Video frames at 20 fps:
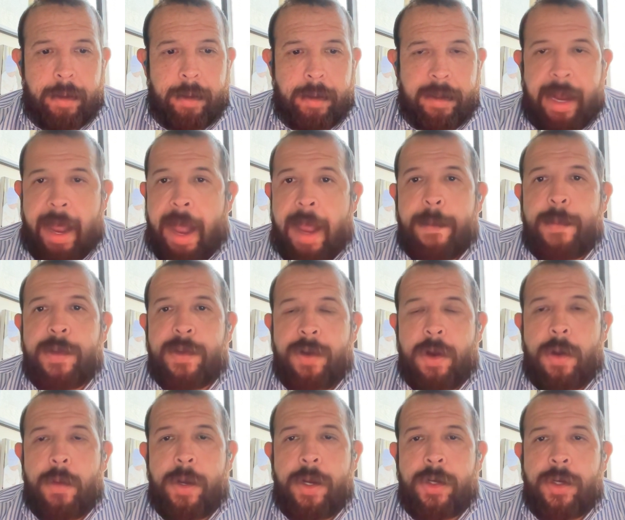time is
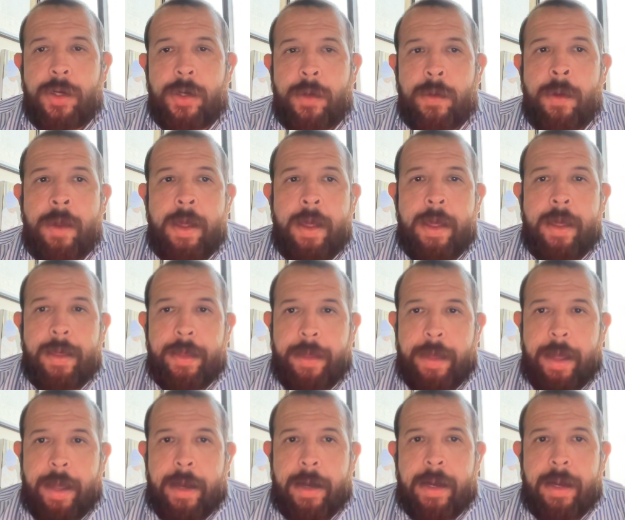no issue,
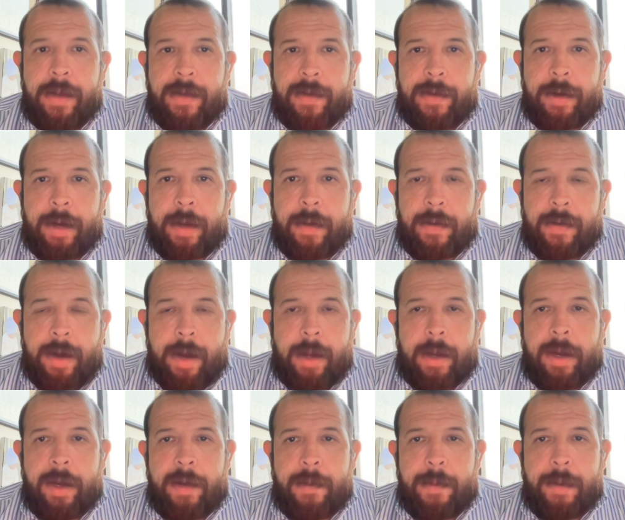then it's
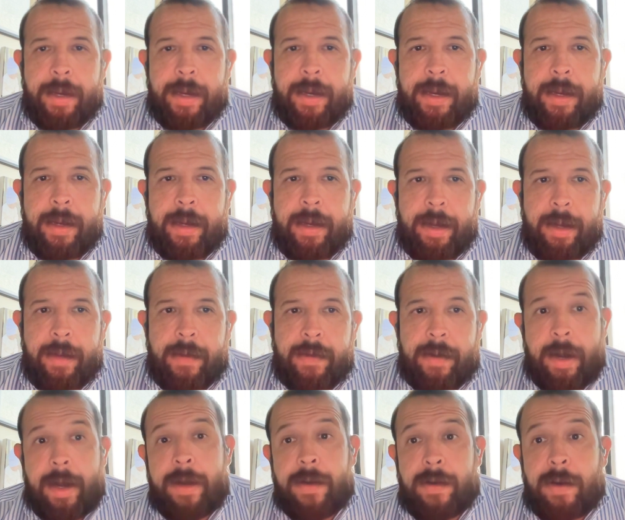not
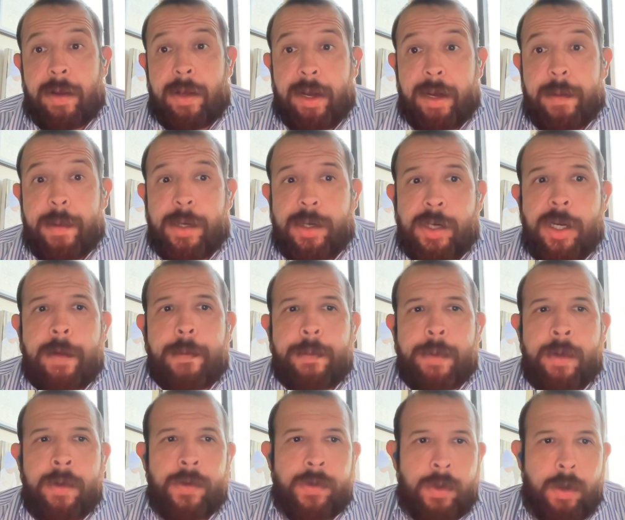necessarily going to be
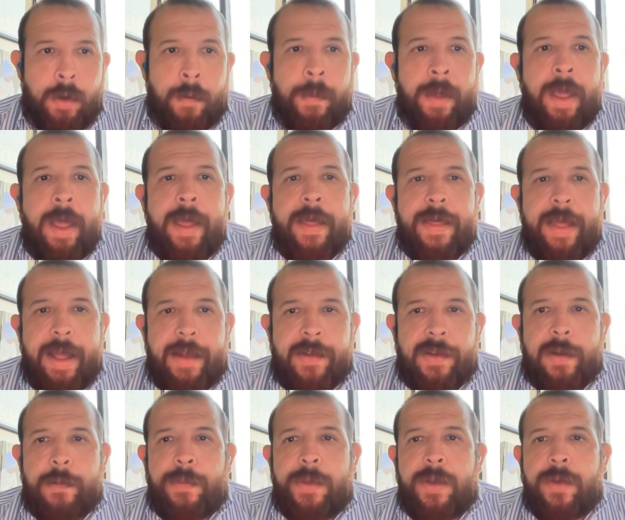cheap. So that's
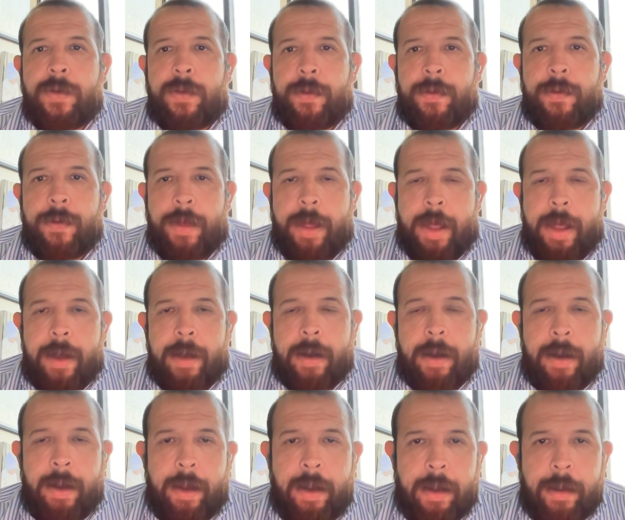something that
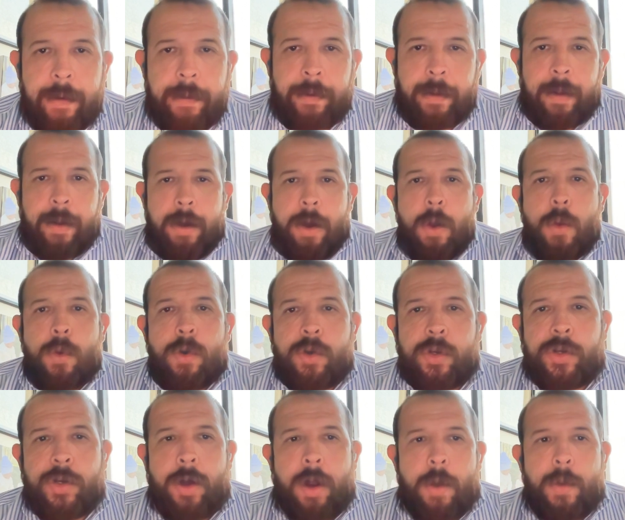an owner
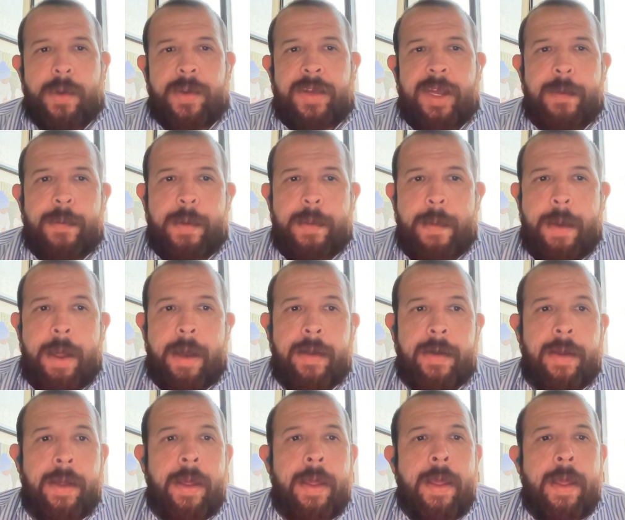should always keep in mind.